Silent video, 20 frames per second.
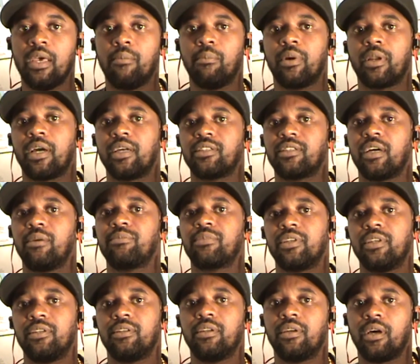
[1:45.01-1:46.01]
but I jumped
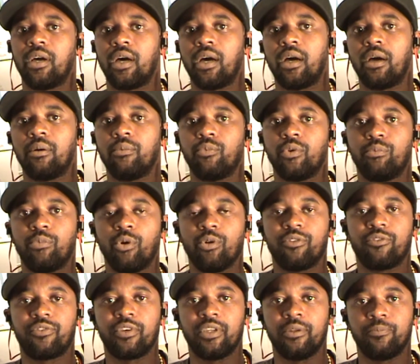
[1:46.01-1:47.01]
in with both
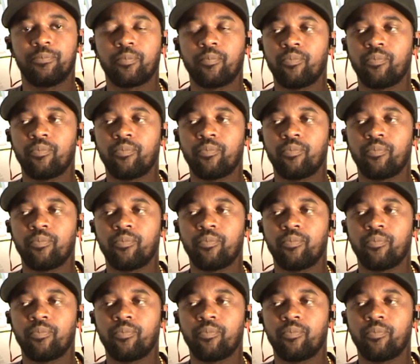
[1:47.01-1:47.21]
feet